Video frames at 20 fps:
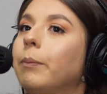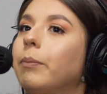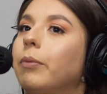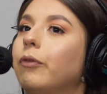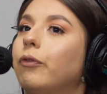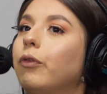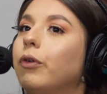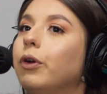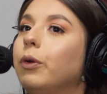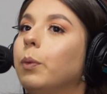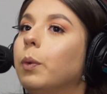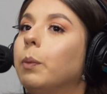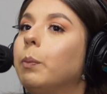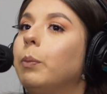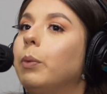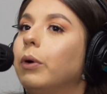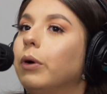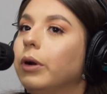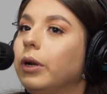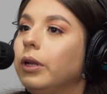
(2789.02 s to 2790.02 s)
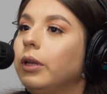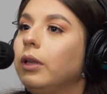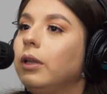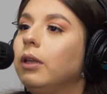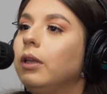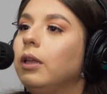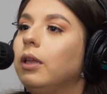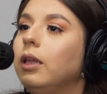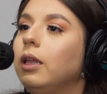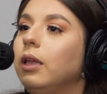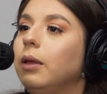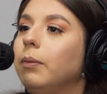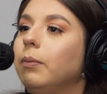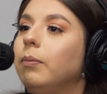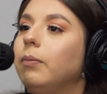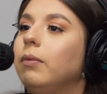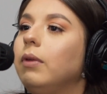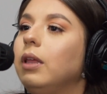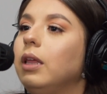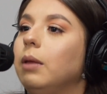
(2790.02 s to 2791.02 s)
Before you were born, he
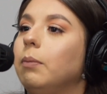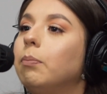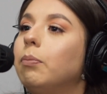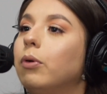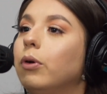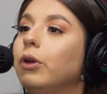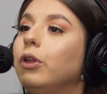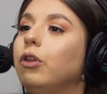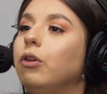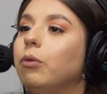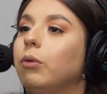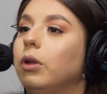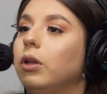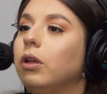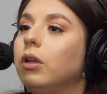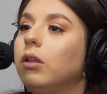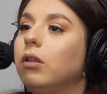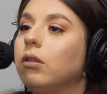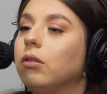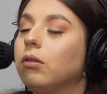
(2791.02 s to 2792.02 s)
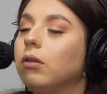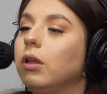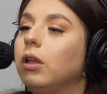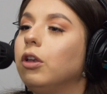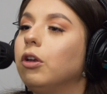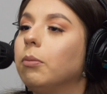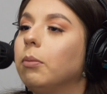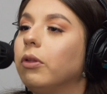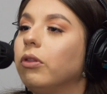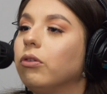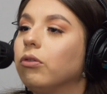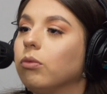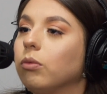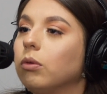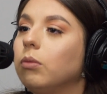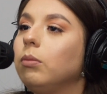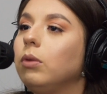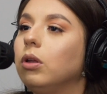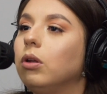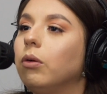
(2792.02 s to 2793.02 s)
put you in your mother's
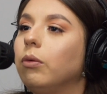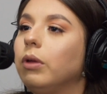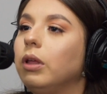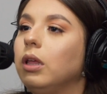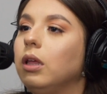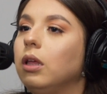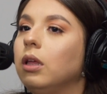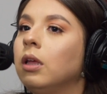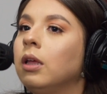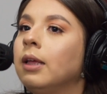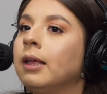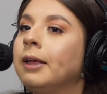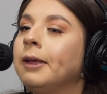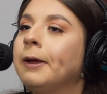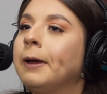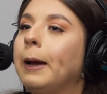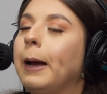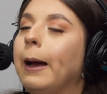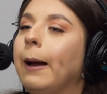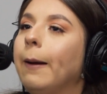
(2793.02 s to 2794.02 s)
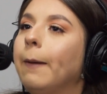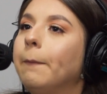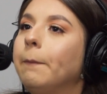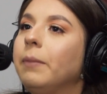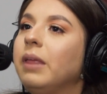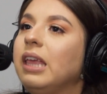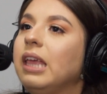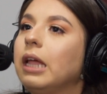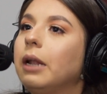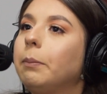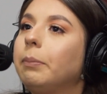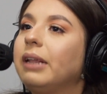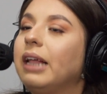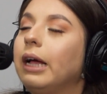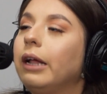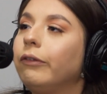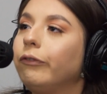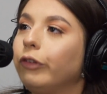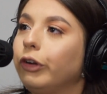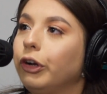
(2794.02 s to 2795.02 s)
womb. You know, he had a
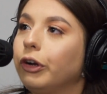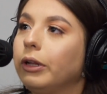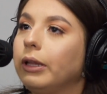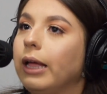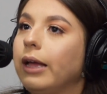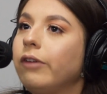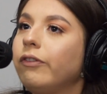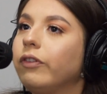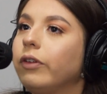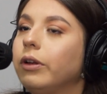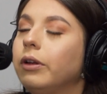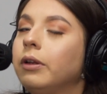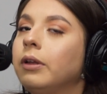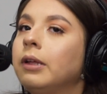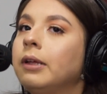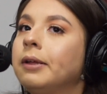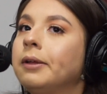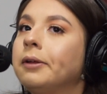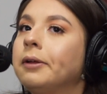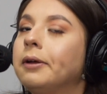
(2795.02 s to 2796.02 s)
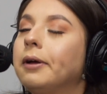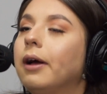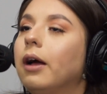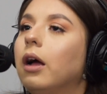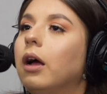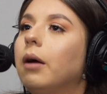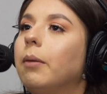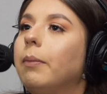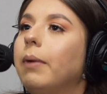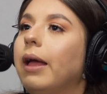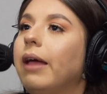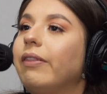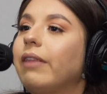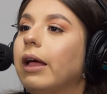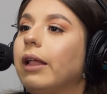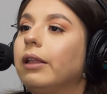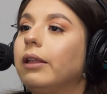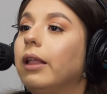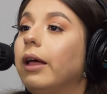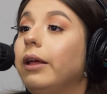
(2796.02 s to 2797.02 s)
plan for your life, and
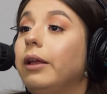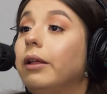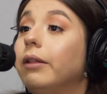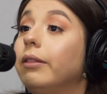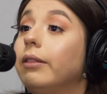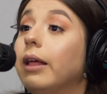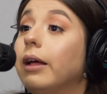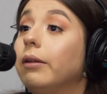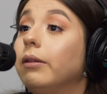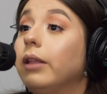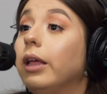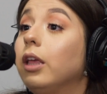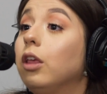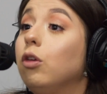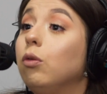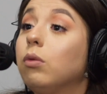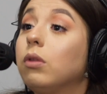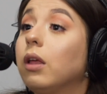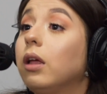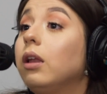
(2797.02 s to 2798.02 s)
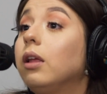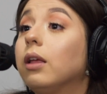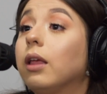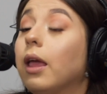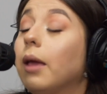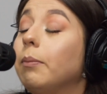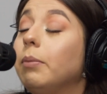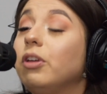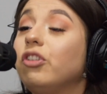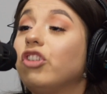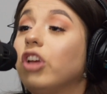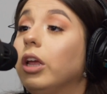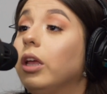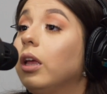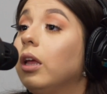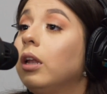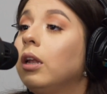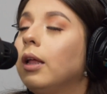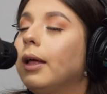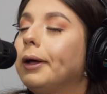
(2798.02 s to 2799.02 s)
that like you said, it can't be
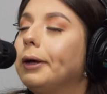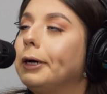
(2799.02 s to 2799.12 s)
shaken.